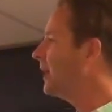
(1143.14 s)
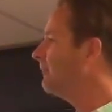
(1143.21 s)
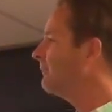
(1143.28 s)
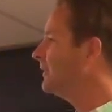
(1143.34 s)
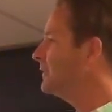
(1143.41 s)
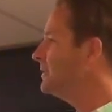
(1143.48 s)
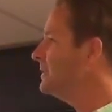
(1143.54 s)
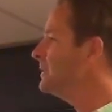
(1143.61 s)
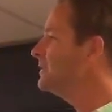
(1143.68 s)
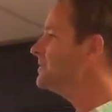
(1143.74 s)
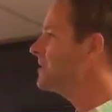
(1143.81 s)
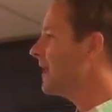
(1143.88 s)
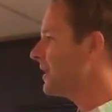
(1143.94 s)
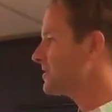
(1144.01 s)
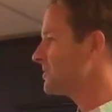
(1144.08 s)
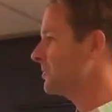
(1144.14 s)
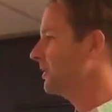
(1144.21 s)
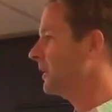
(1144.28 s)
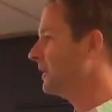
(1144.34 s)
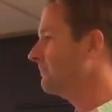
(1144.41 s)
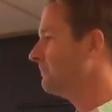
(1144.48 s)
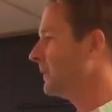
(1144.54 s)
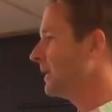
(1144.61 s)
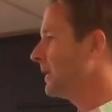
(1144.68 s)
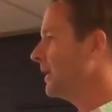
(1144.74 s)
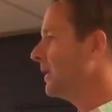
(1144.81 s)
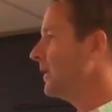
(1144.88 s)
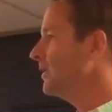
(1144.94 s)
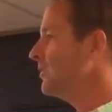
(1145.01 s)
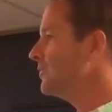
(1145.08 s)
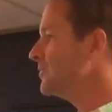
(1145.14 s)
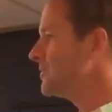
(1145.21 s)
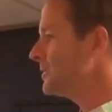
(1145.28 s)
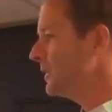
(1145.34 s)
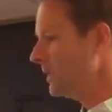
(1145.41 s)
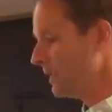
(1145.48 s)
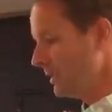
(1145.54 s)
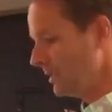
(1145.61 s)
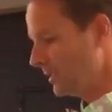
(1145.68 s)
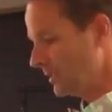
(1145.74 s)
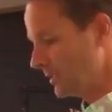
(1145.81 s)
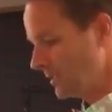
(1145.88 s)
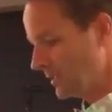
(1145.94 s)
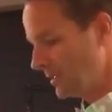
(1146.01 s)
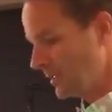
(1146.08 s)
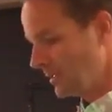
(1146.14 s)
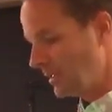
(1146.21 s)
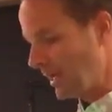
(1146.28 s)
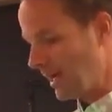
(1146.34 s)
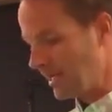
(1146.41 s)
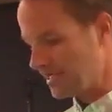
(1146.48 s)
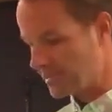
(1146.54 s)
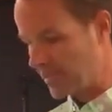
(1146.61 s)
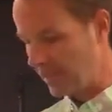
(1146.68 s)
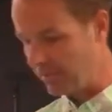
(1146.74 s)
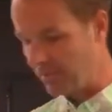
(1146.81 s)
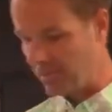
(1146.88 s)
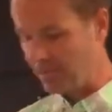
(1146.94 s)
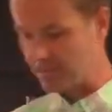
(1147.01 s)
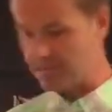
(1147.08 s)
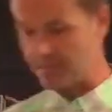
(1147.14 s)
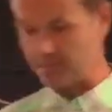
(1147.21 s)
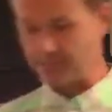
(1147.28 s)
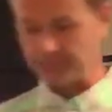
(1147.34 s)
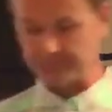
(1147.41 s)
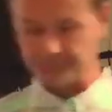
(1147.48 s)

of the New Testament, you see God say this